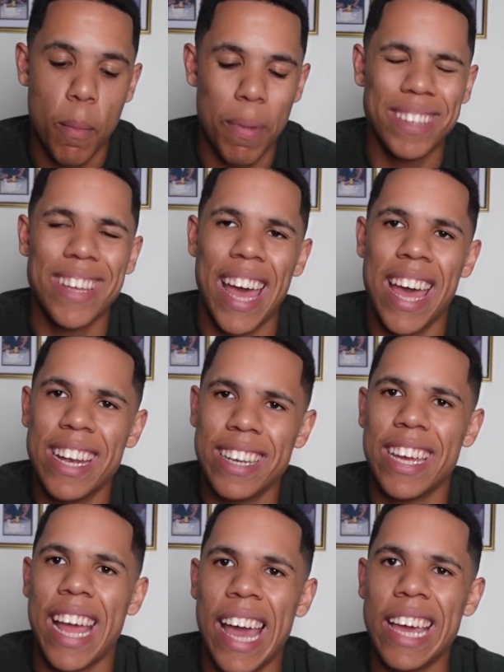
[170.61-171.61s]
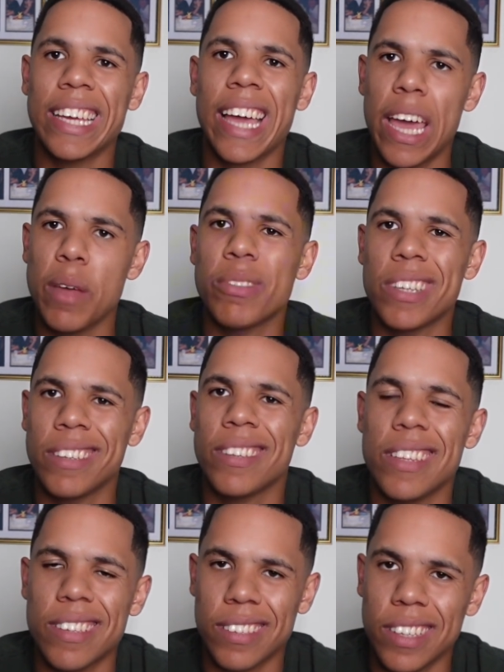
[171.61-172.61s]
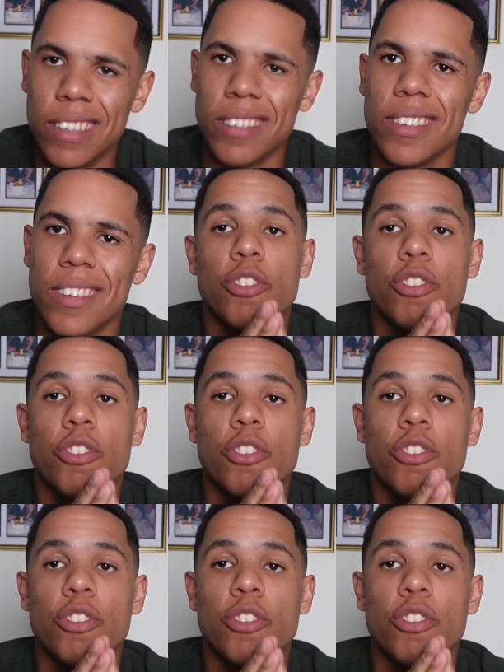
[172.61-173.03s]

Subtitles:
But to end it 8 games into the season,